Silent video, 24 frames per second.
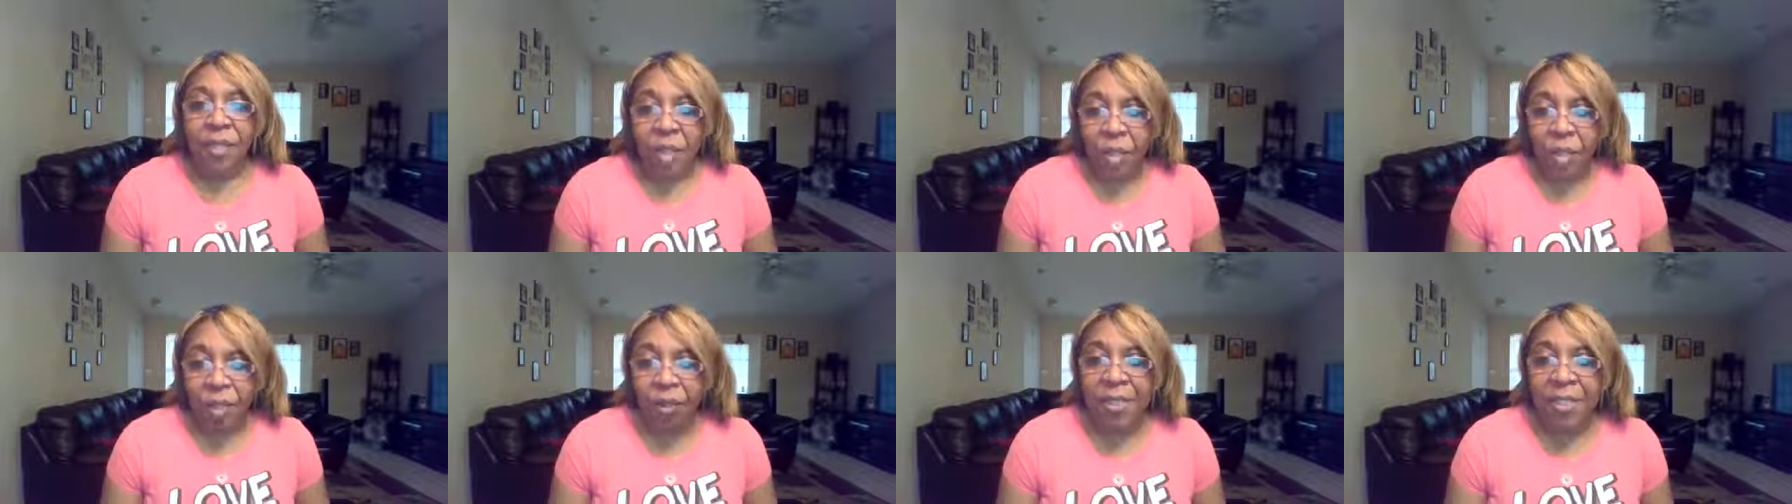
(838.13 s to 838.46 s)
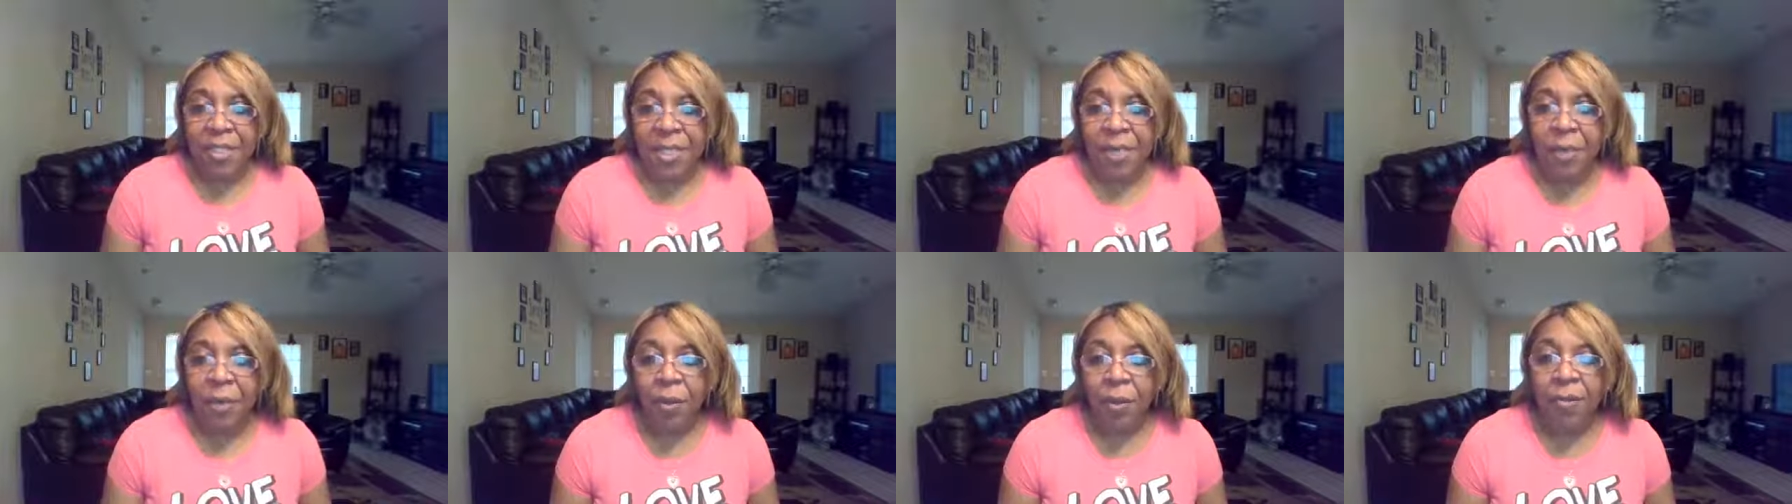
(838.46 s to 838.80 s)
You
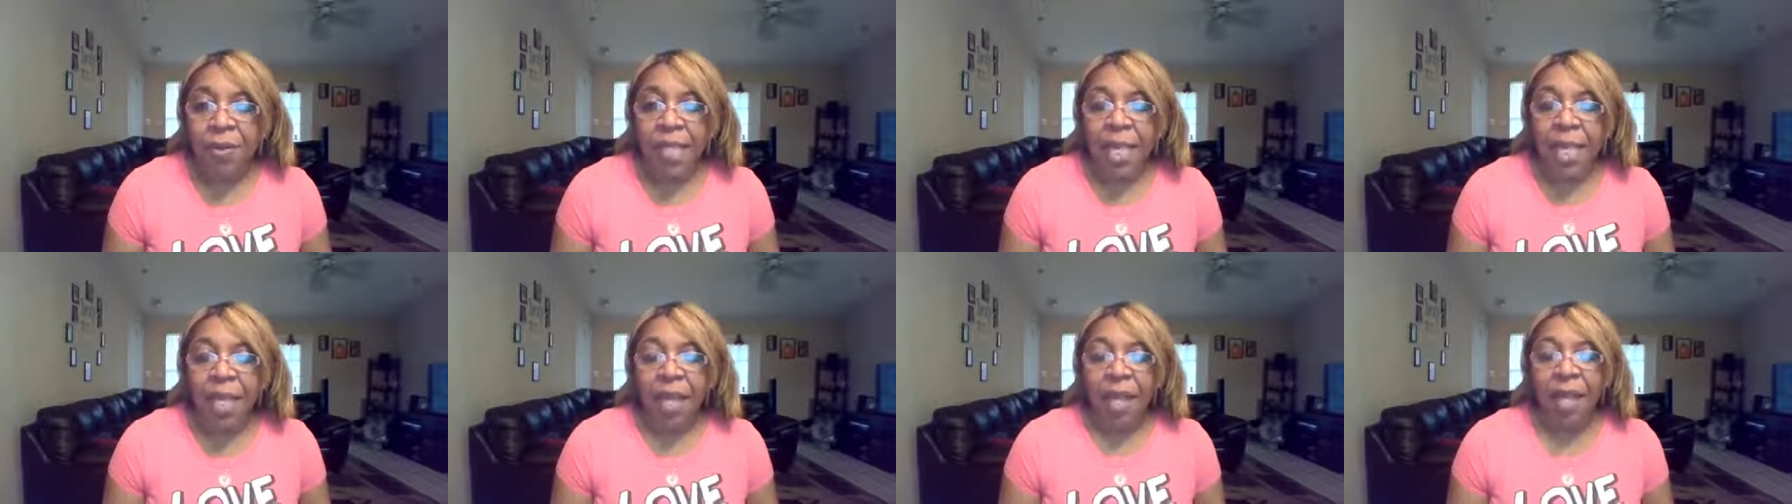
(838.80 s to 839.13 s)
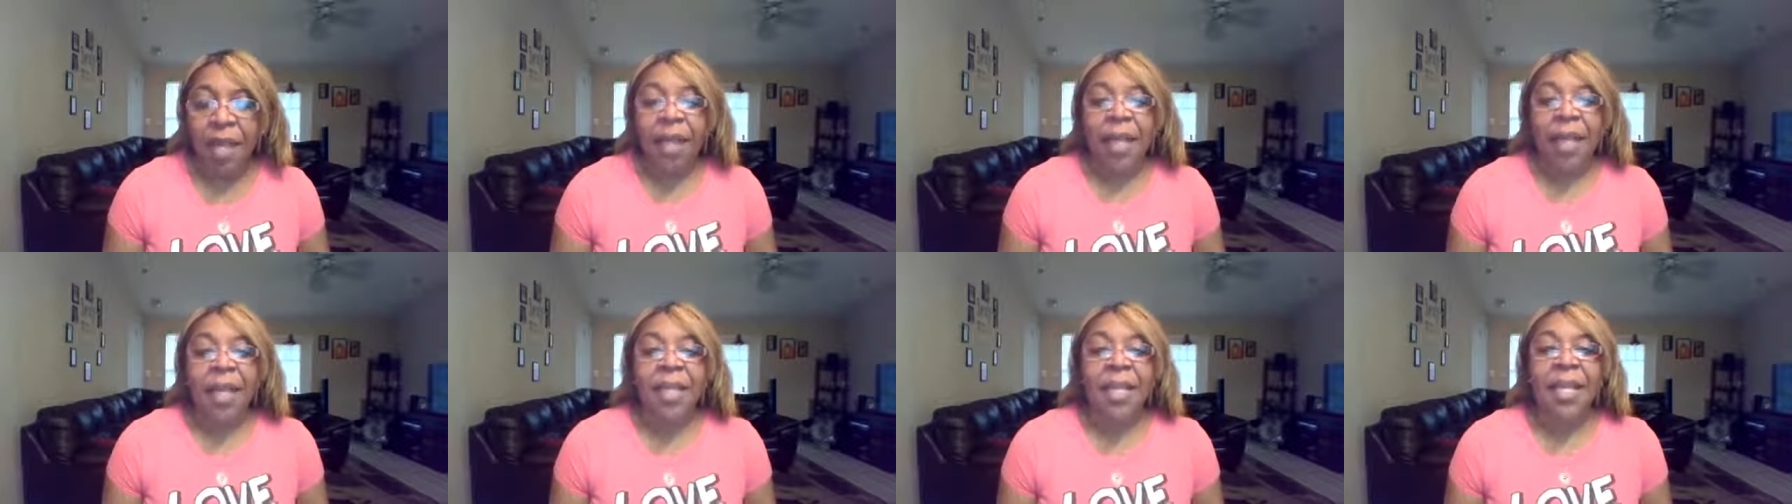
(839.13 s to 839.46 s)
understand what I'm saying?
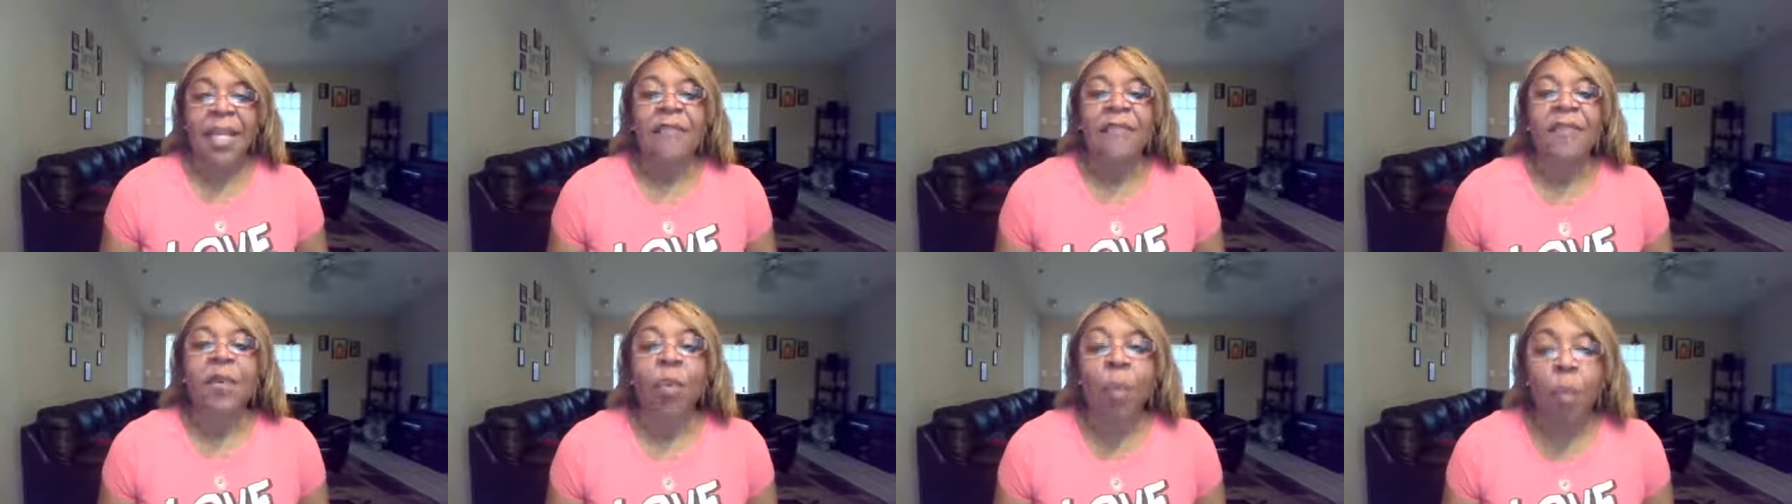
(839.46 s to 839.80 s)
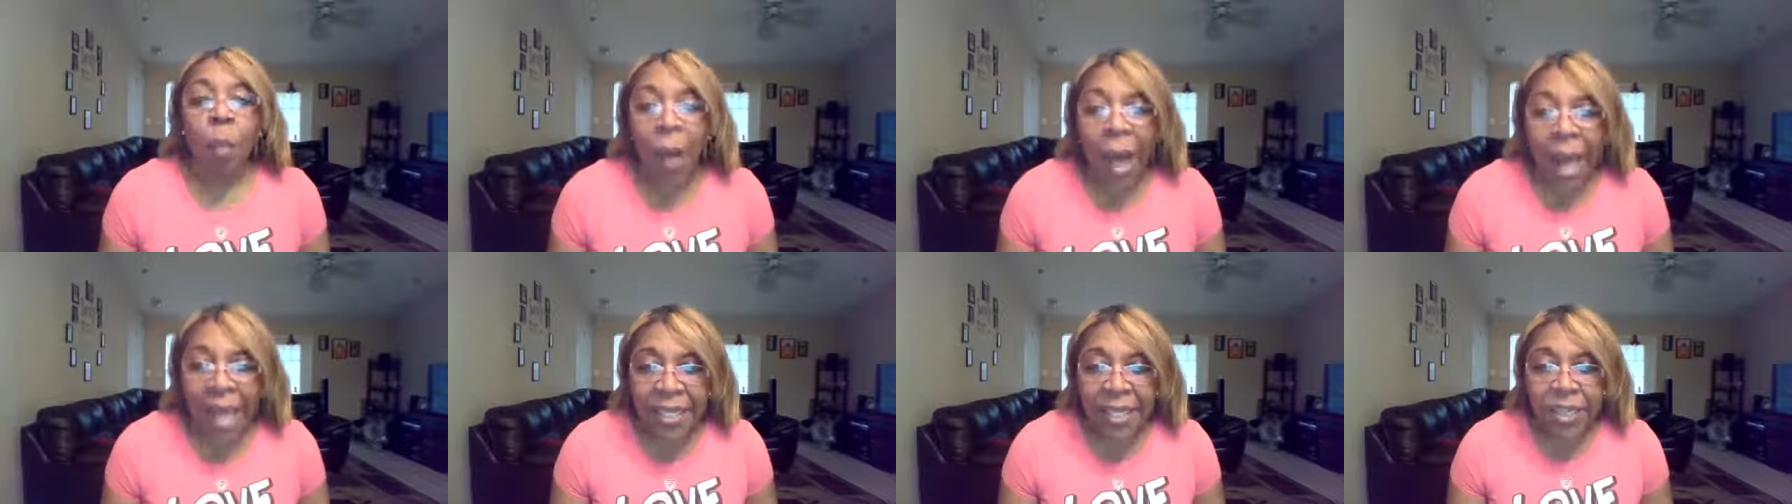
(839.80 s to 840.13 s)
An
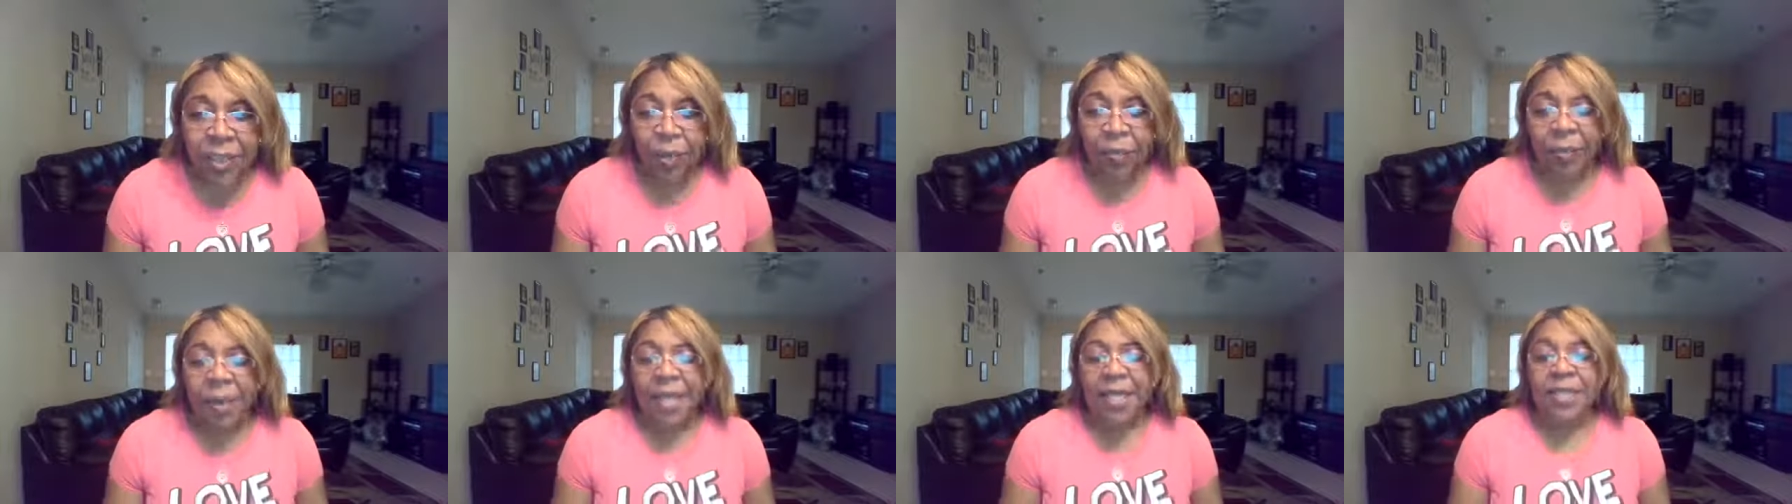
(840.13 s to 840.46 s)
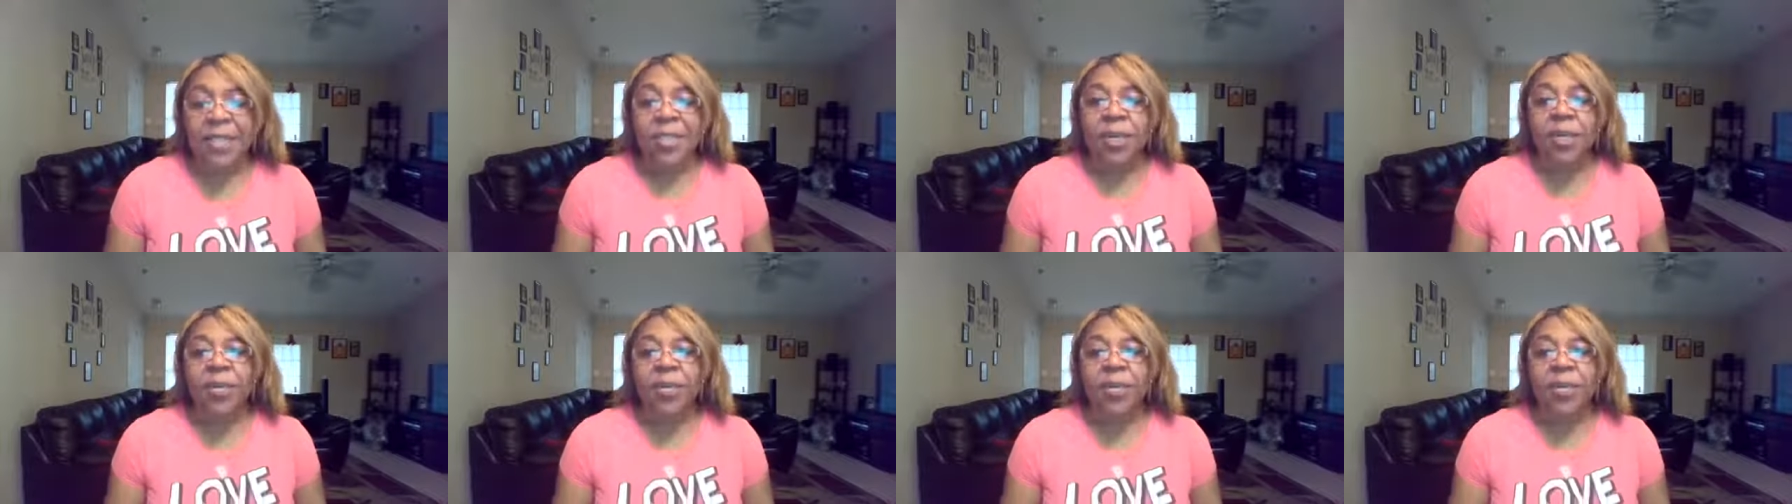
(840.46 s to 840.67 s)
even wiser man.